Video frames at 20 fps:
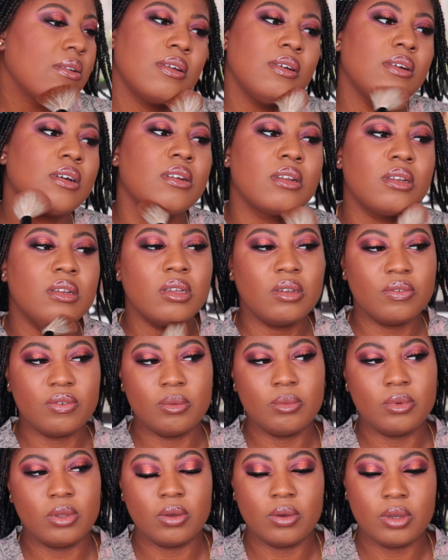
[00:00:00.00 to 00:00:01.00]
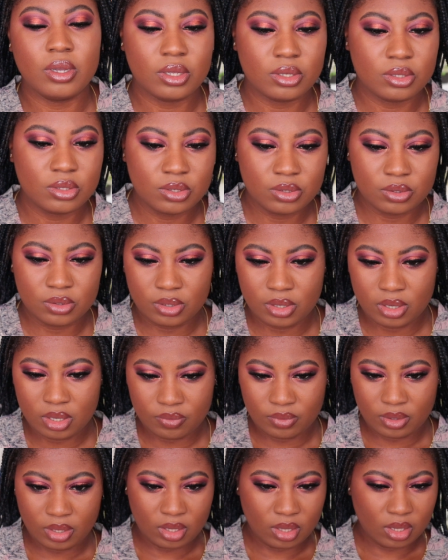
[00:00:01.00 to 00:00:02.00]
I don't know if I'm going too
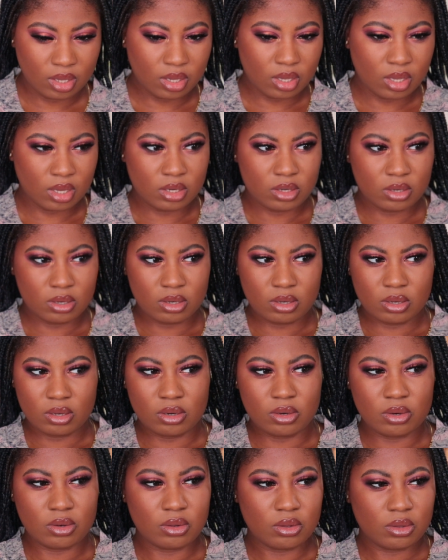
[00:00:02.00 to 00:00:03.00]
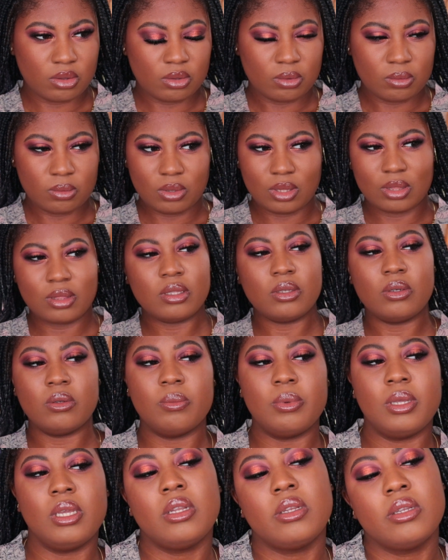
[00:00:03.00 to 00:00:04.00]
heavy-handed. A little
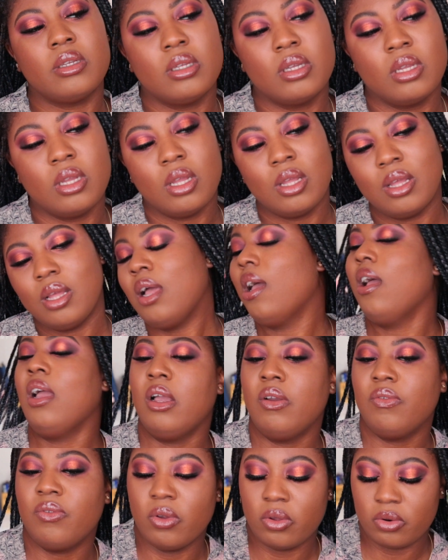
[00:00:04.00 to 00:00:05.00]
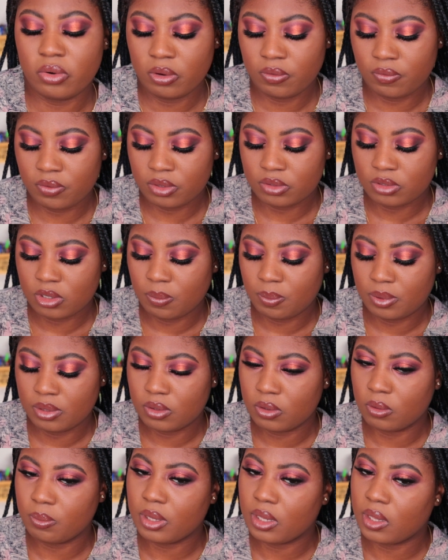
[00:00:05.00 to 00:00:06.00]
bit. I have gone over the top a
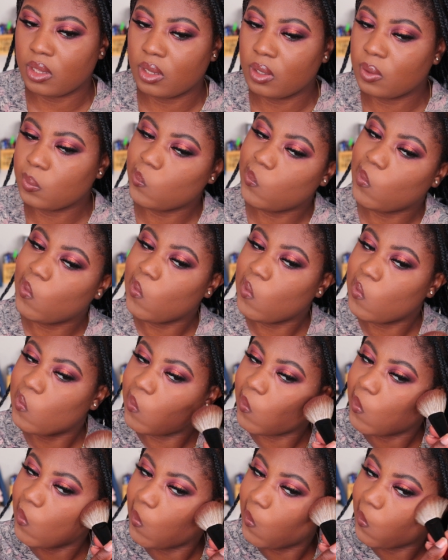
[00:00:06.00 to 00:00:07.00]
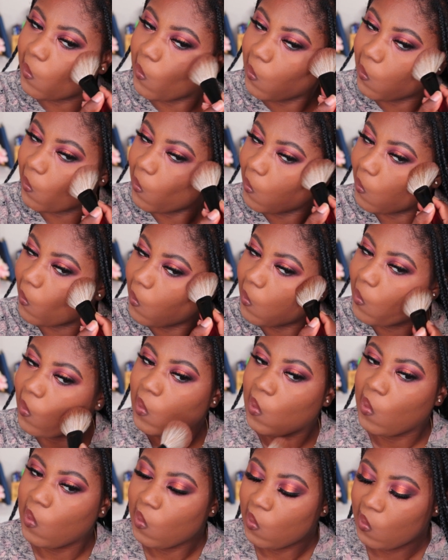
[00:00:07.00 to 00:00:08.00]
little bit here, but that's okay.
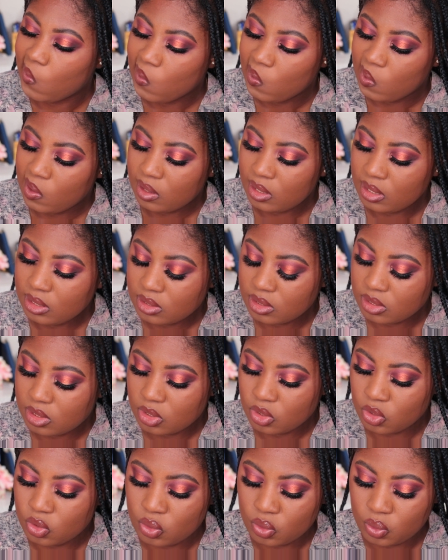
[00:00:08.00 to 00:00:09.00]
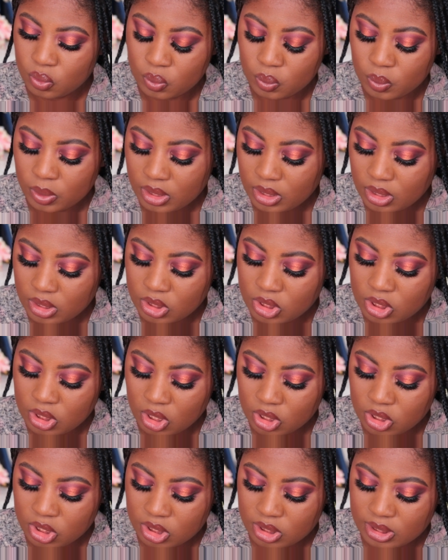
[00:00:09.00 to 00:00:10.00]
Let's do the
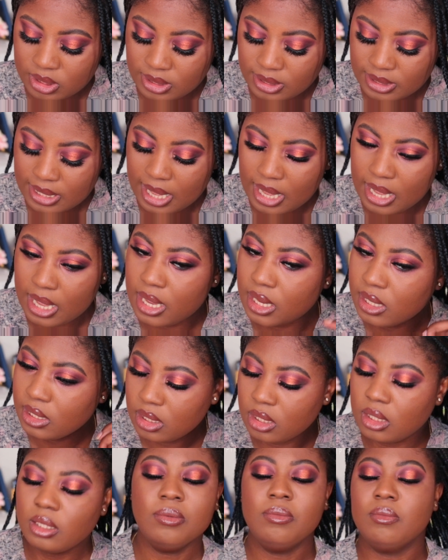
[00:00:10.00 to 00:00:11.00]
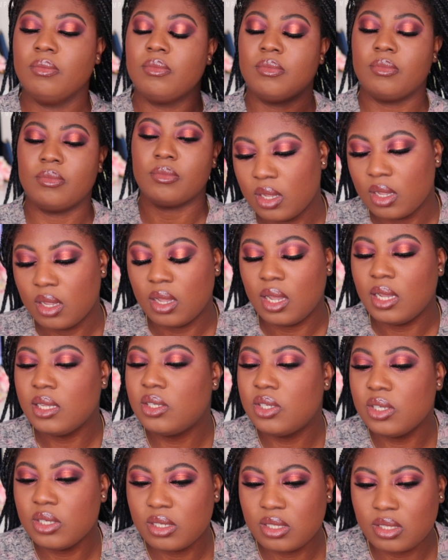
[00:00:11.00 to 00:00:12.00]
other side.
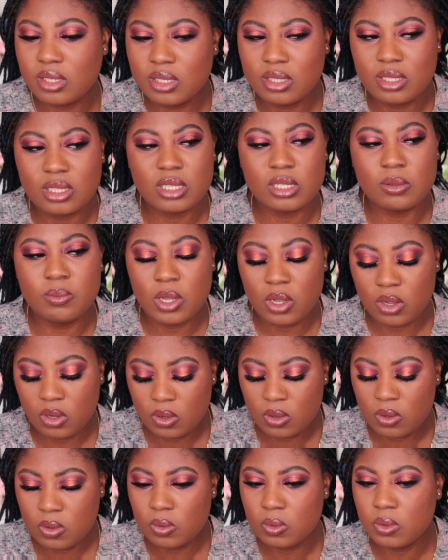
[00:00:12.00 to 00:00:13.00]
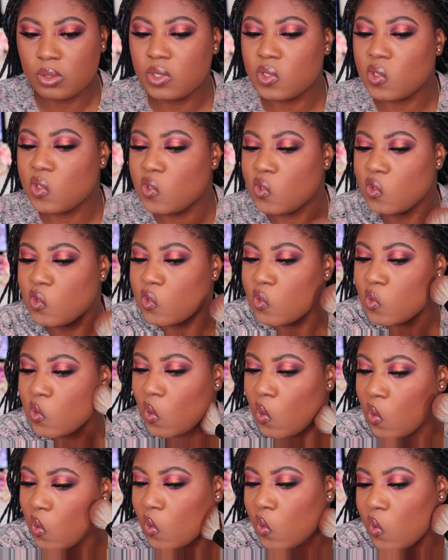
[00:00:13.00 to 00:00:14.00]
It smells
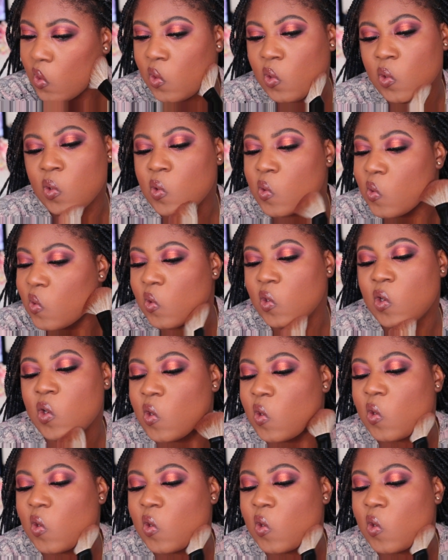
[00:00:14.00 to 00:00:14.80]
so good.